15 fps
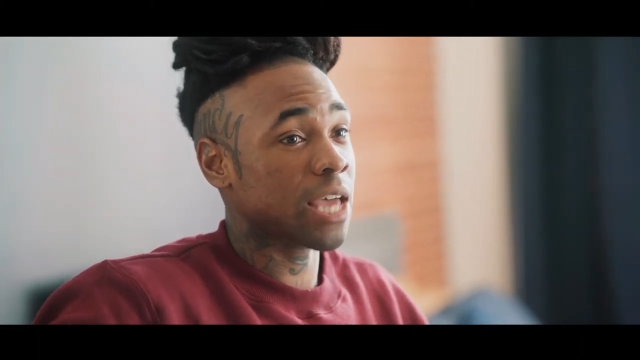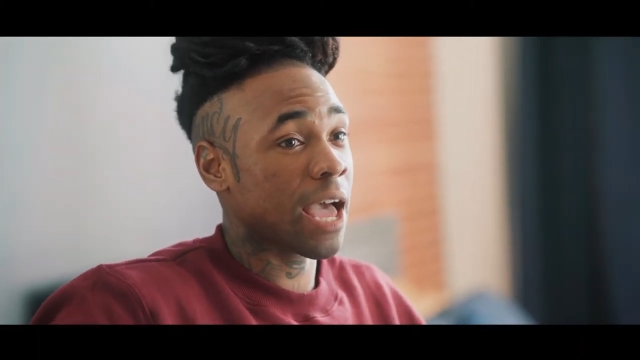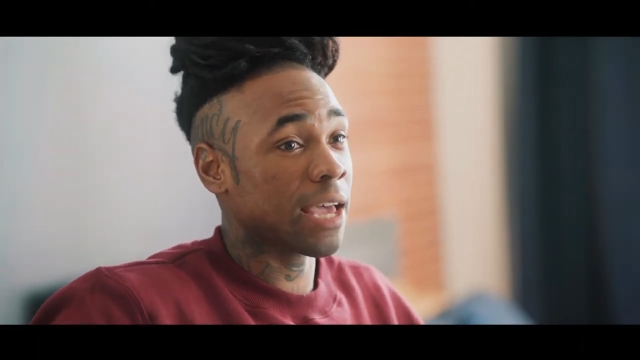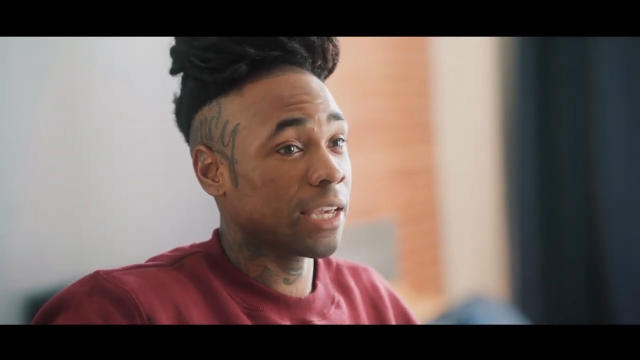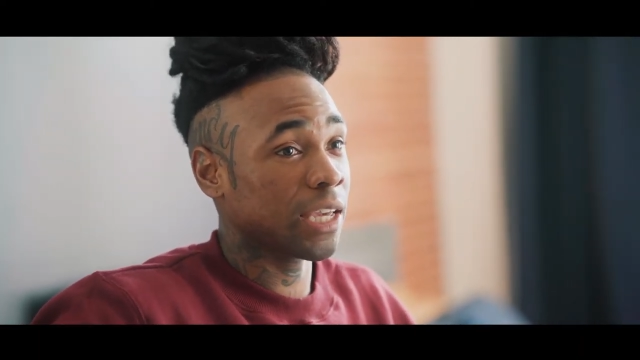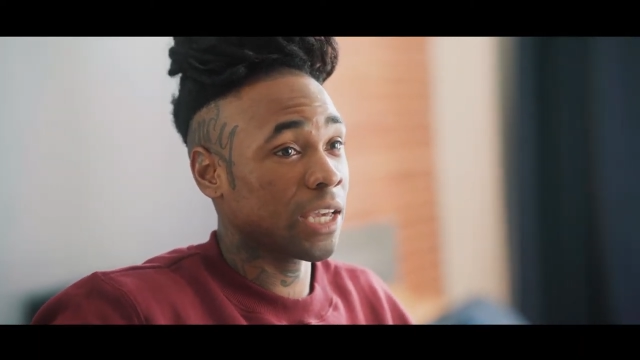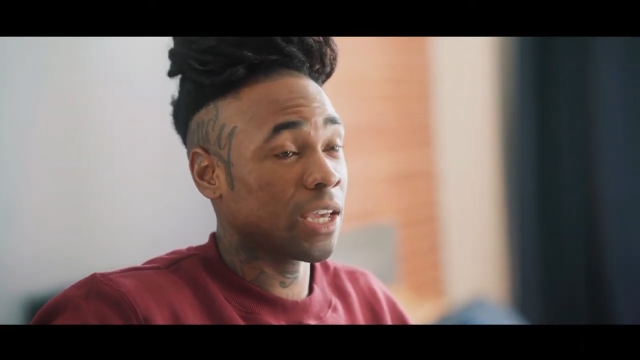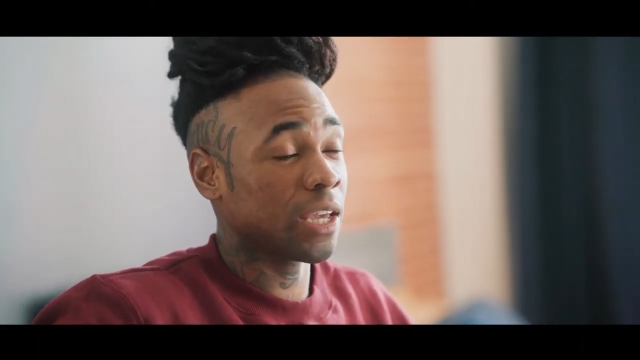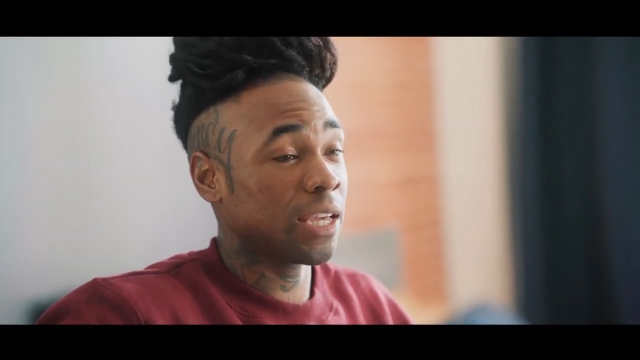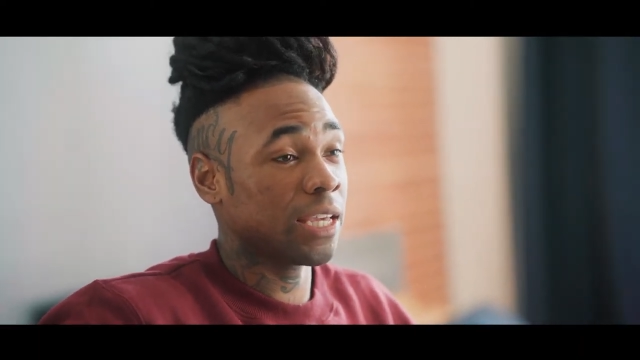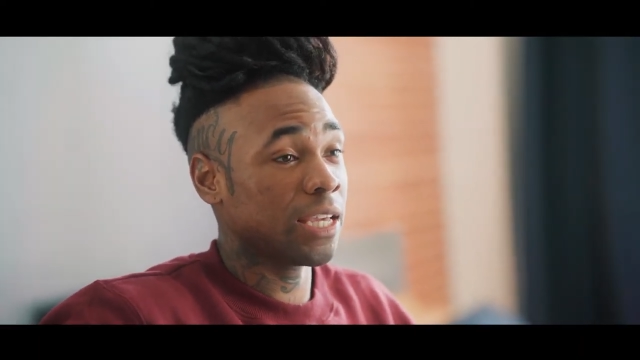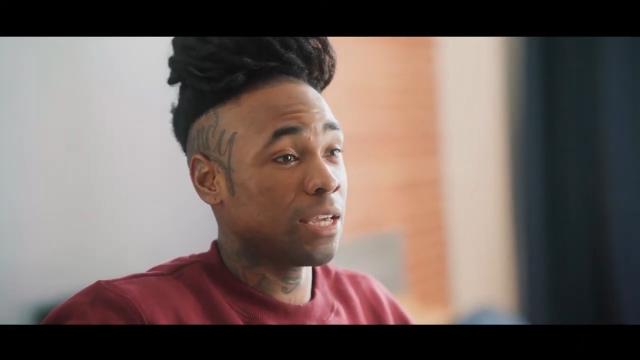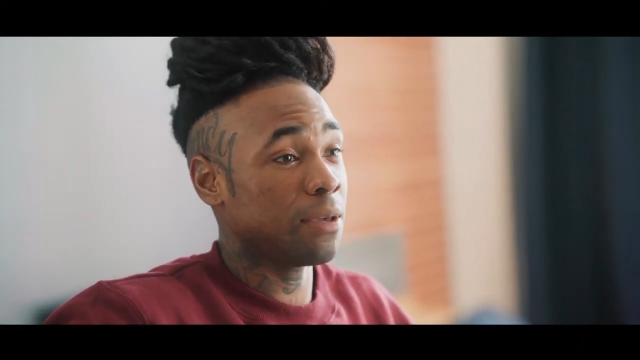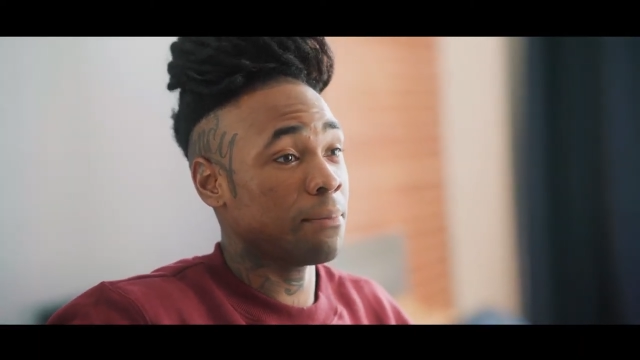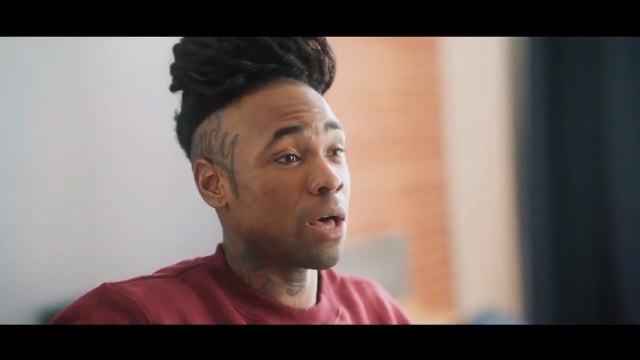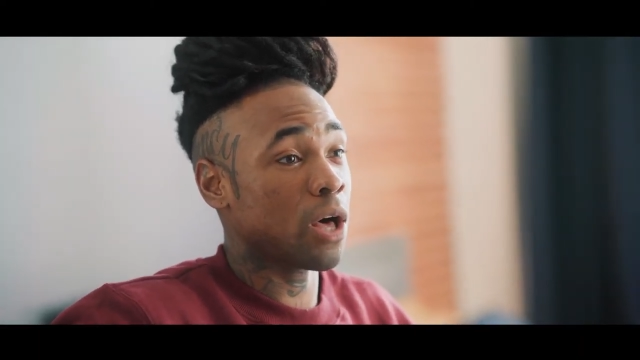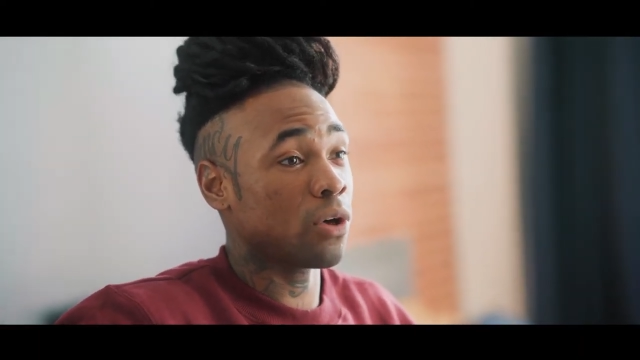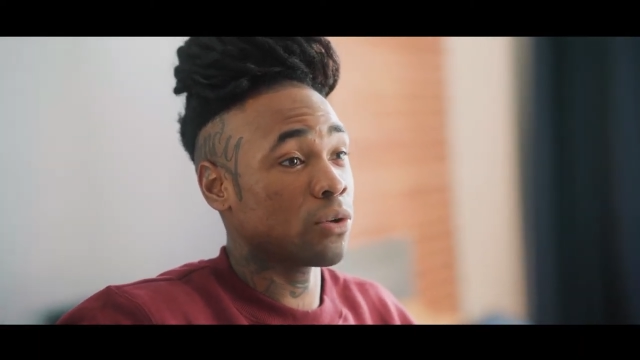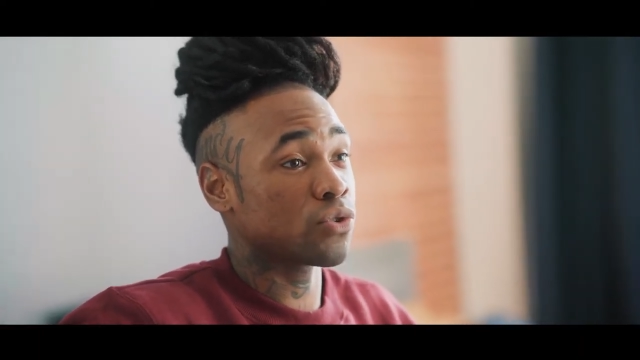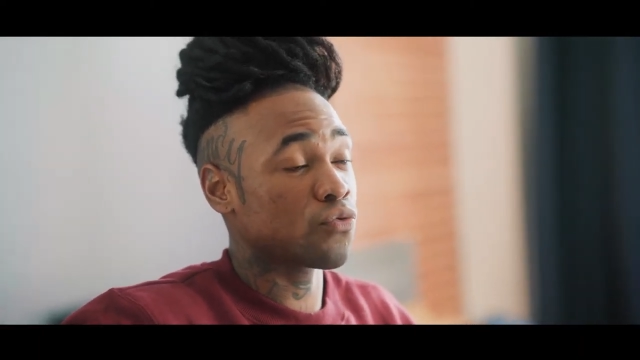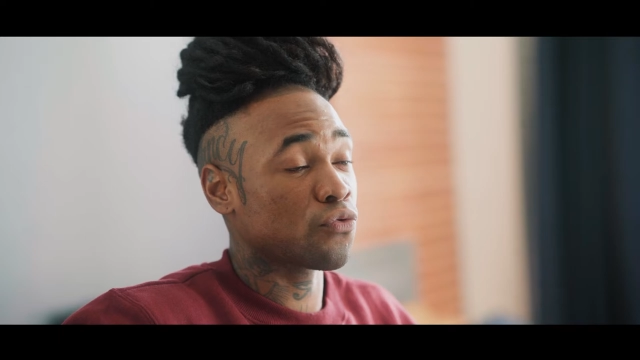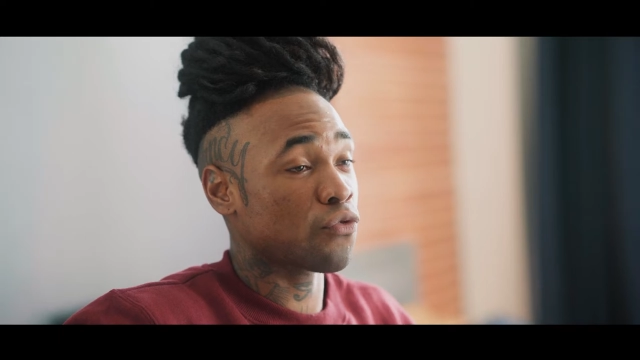I get
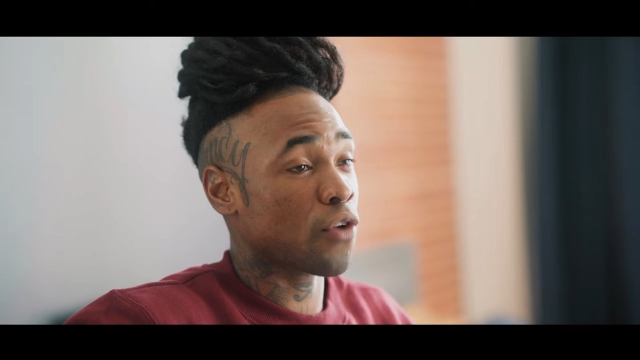emails